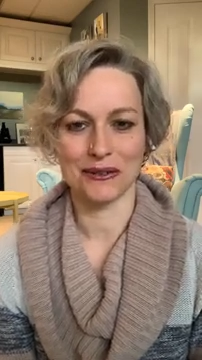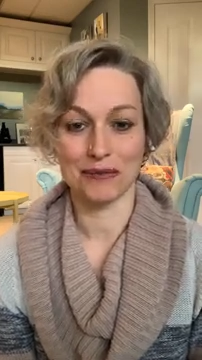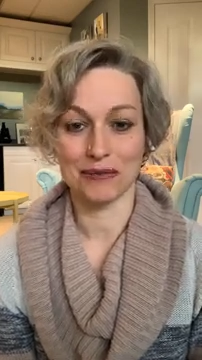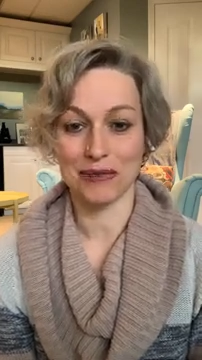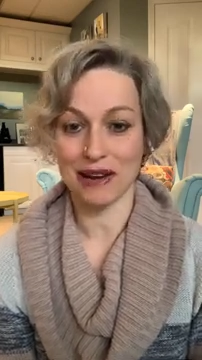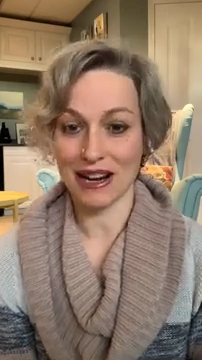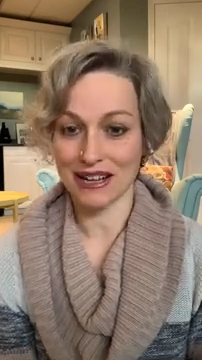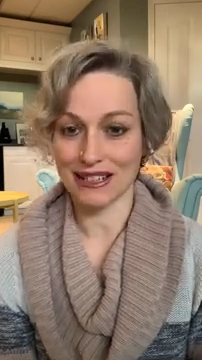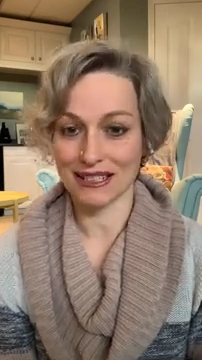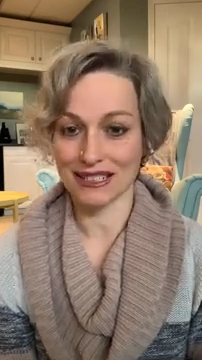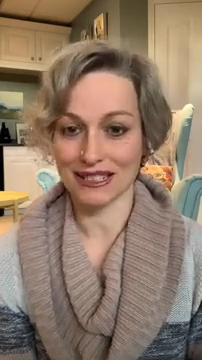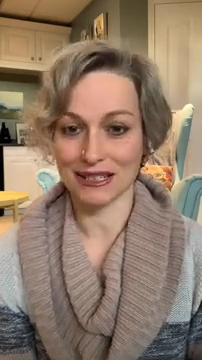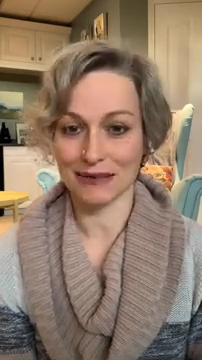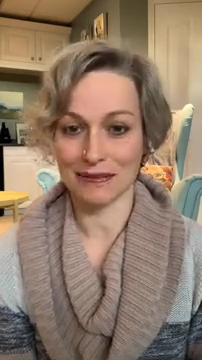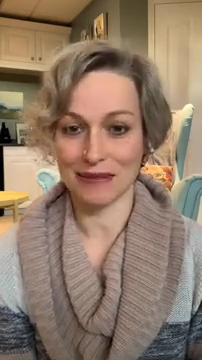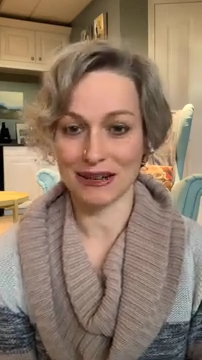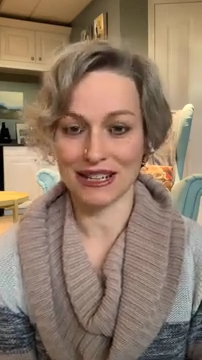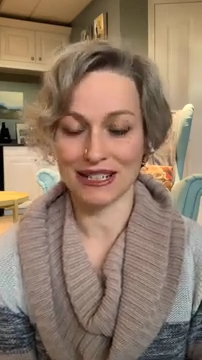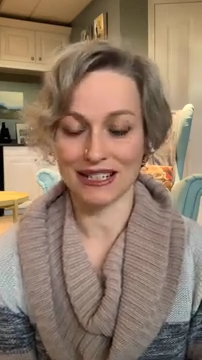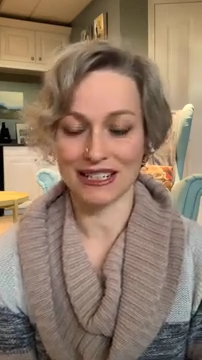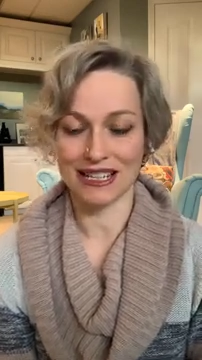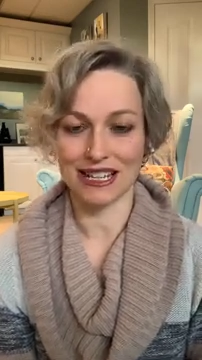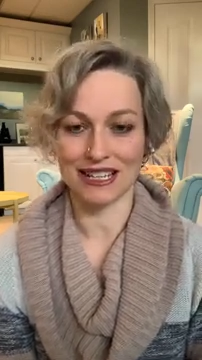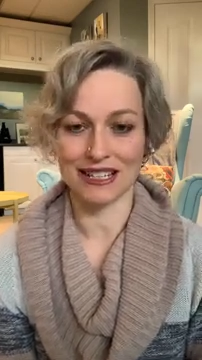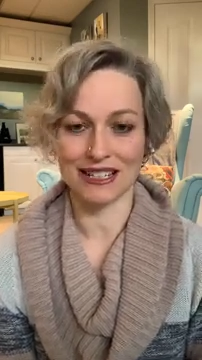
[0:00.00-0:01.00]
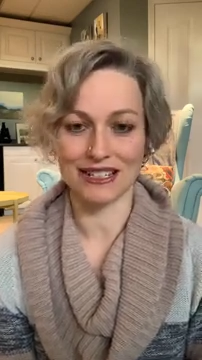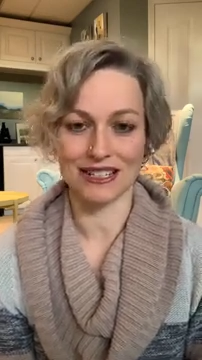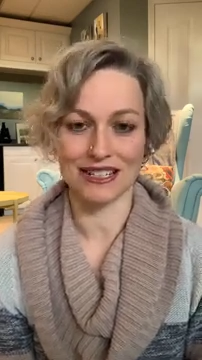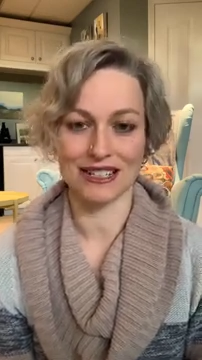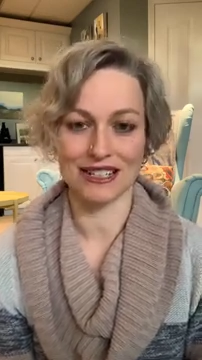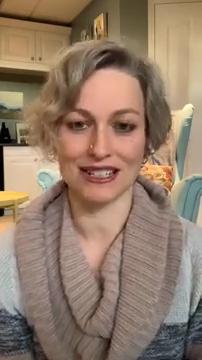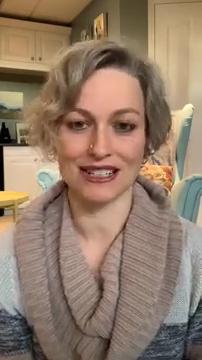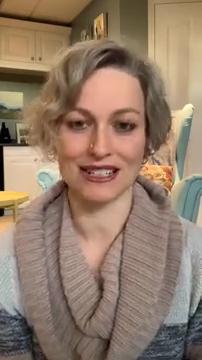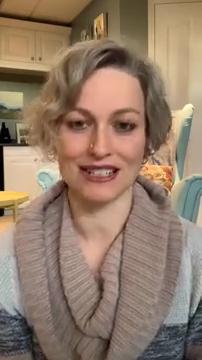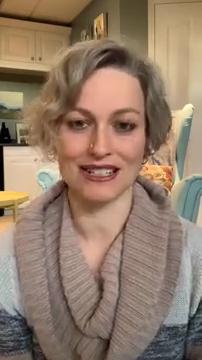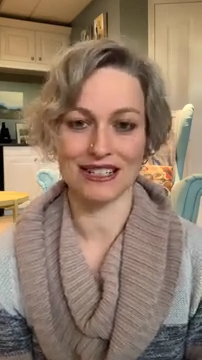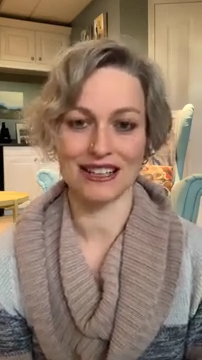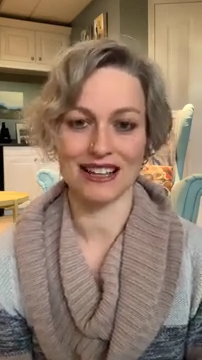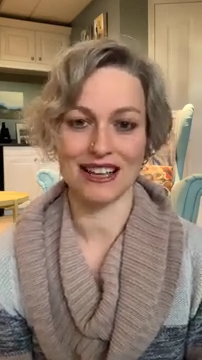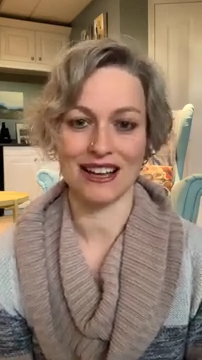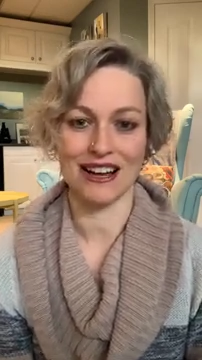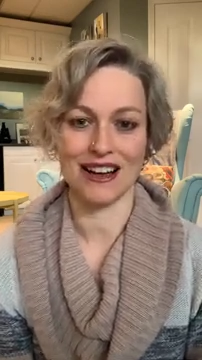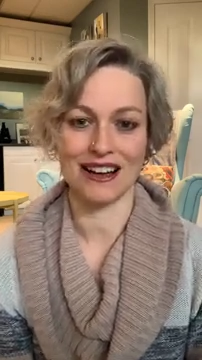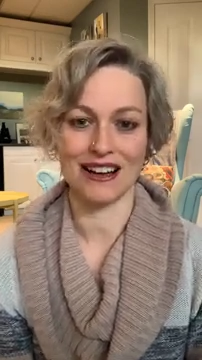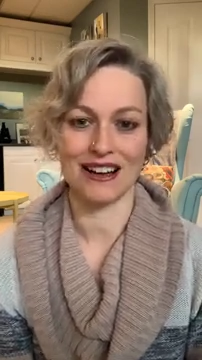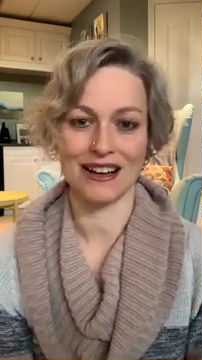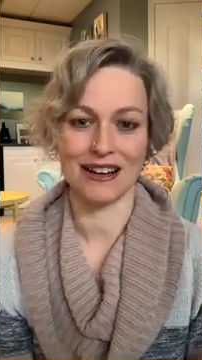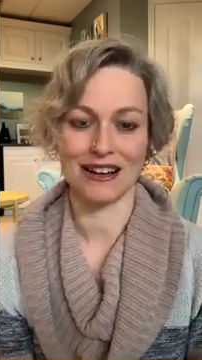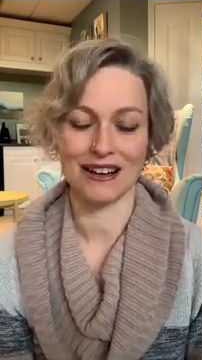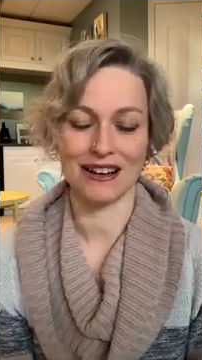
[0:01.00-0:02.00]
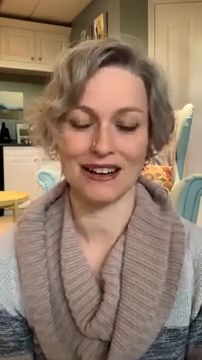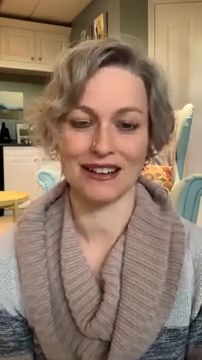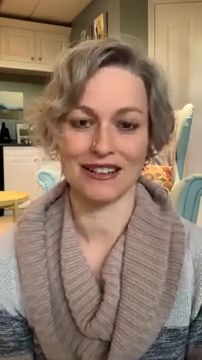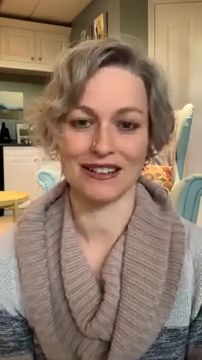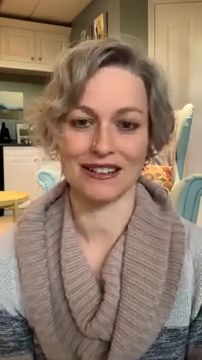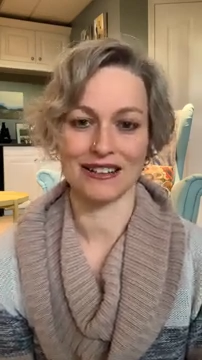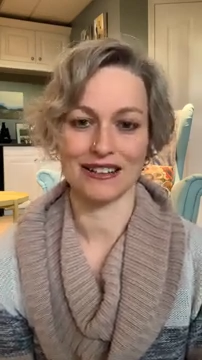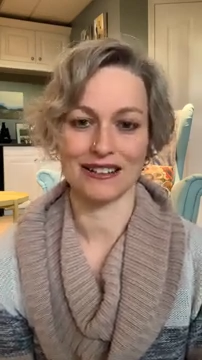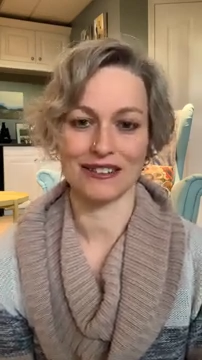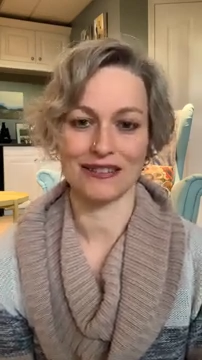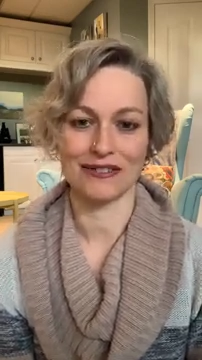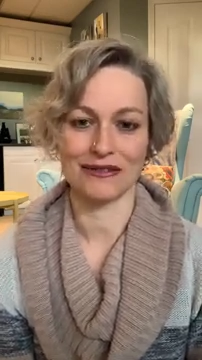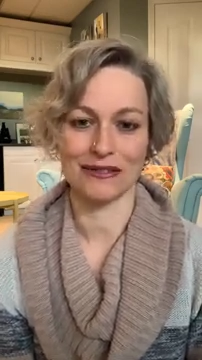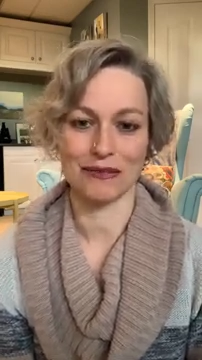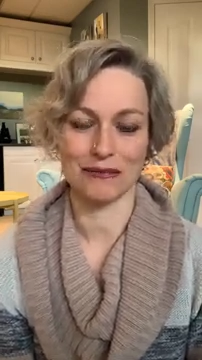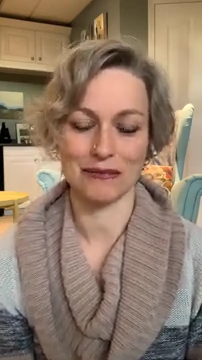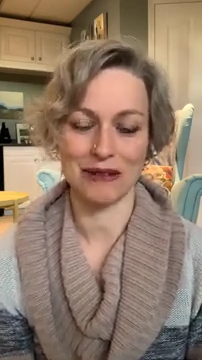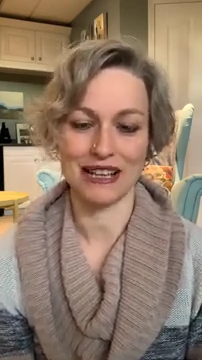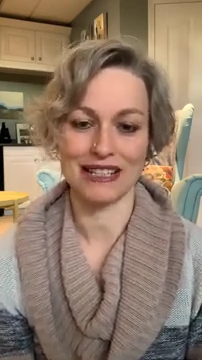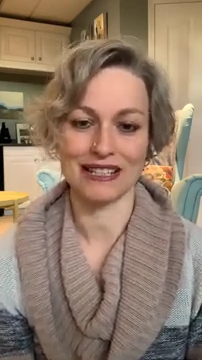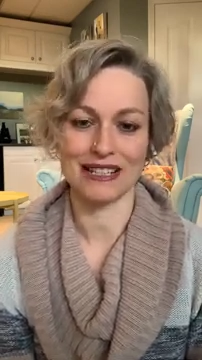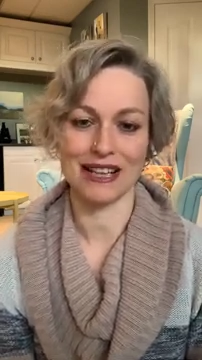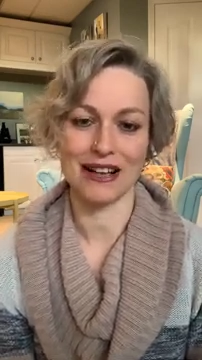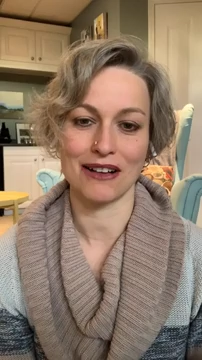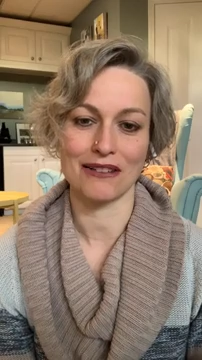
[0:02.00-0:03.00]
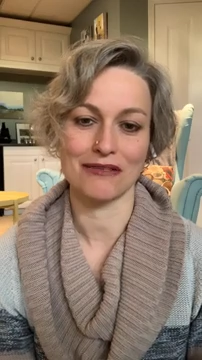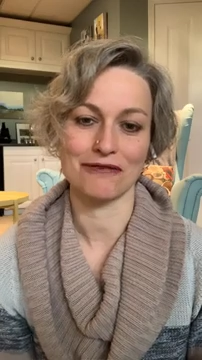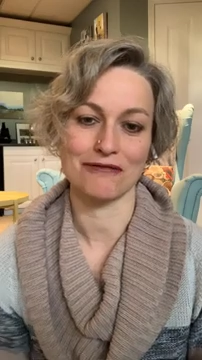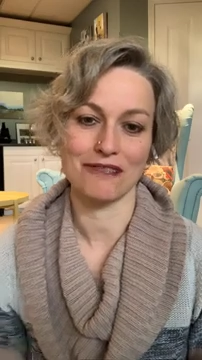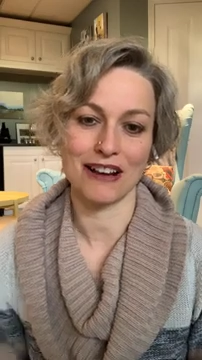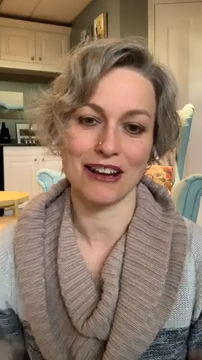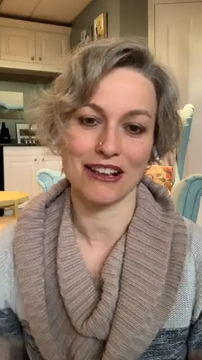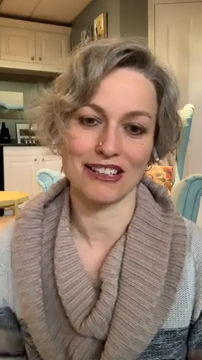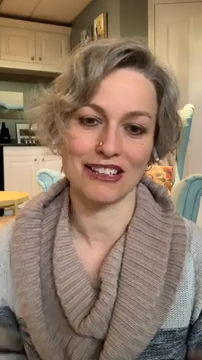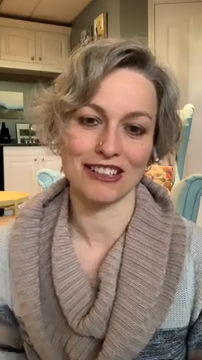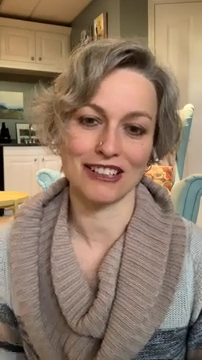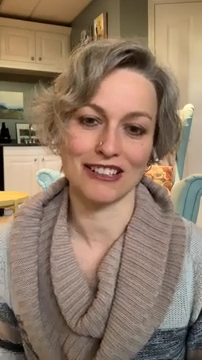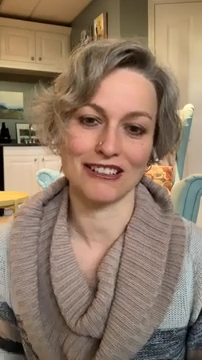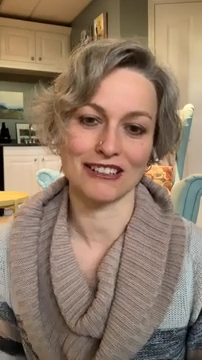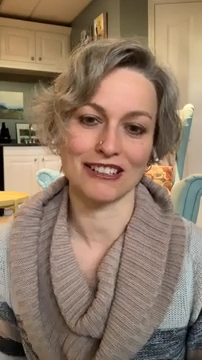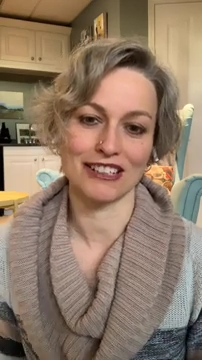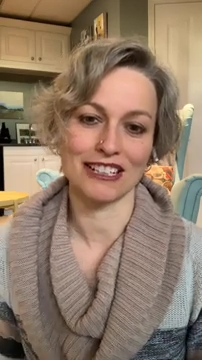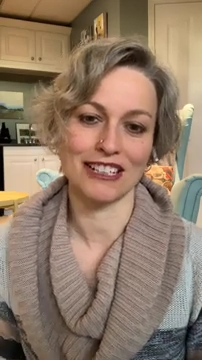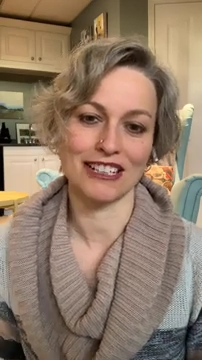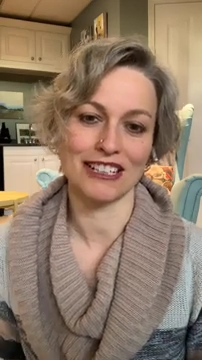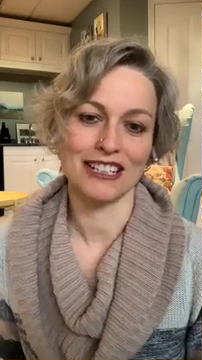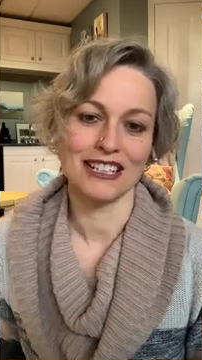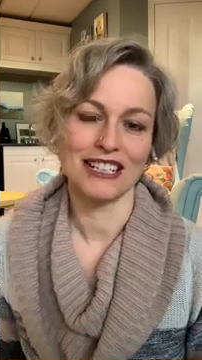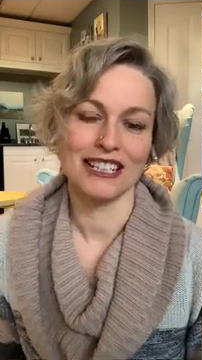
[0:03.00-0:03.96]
practice meditation for myself regularly.